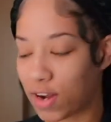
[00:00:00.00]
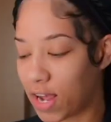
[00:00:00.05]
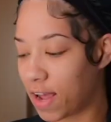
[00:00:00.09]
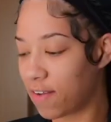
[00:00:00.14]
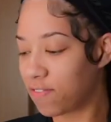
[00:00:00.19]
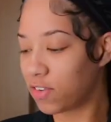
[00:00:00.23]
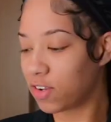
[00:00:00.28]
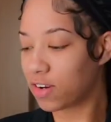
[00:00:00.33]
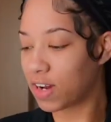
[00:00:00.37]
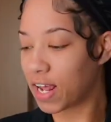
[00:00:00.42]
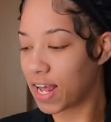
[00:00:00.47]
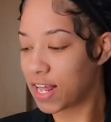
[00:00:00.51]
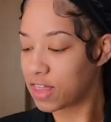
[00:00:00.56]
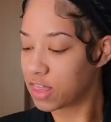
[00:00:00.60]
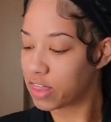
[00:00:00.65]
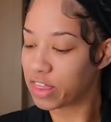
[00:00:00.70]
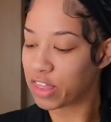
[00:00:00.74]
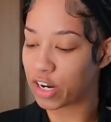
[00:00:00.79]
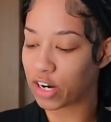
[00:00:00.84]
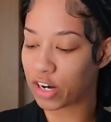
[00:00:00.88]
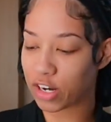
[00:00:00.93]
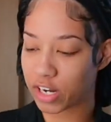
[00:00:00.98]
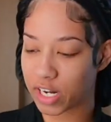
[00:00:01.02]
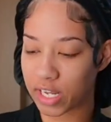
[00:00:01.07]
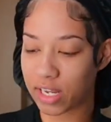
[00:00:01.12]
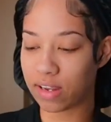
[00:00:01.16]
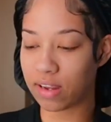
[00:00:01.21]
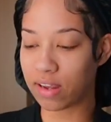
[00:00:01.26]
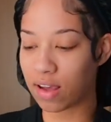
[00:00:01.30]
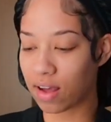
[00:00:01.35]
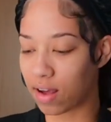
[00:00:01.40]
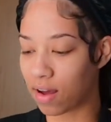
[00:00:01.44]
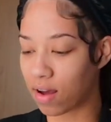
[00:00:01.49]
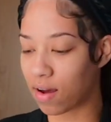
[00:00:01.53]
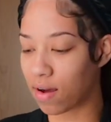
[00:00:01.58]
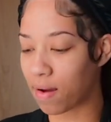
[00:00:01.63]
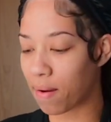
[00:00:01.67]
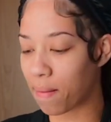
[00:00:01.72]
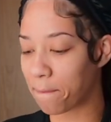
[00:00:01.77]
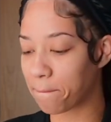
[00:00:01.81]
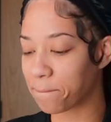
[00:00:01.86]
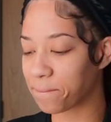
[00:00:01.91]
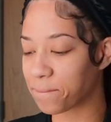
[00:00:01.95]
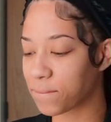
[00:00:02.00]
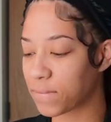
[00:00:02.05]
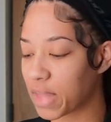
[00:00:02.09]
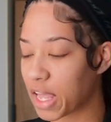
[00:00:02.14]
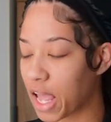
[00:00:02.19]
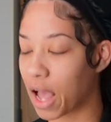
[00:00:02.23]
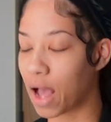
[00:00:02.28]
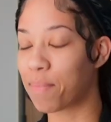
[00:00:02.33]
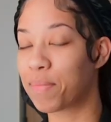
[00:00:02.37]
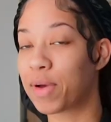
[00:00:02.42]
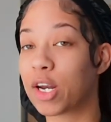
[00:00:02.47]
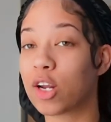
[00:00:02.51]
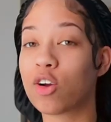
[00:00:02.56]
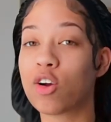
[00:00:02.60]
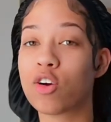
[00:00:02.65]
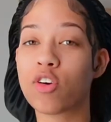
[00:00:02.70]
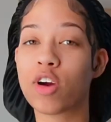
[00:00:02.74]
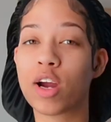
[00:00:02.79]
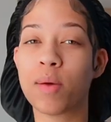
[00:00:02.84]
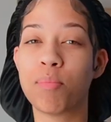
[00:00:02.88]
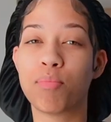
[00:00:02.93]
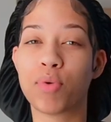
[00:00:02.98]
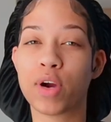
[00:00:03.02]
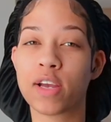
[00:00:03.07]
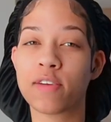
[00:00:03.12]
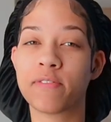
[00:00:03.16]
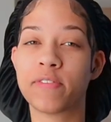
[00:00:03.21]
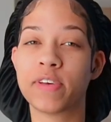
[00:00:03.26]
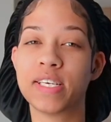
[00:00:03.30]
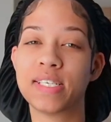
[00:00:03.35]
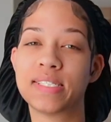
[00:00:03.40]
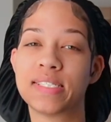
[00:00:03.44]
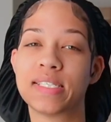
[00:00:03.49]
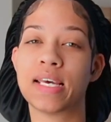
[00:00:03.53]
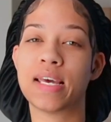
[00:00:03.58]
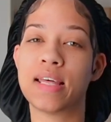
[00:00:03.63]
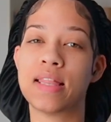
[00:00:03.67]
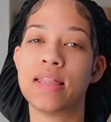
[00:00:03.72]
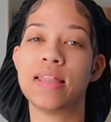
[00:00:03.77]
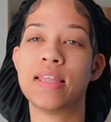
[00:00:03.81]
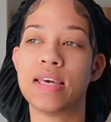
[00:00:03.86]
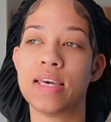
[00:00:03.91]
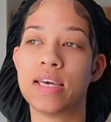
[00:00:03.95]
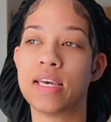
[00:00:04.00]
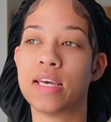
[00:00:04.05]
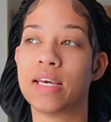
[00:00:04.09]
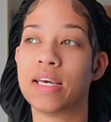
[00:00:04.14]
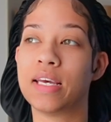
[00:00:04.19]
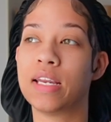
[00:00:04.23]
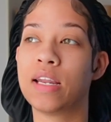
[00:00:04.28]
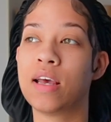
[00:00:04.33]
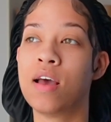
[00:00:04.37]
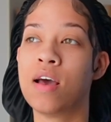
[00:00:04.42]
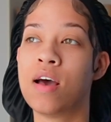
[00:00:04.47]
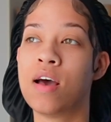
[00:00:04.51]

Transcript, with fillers: after 9 30. Um, I'm gonna go grab breakfast and then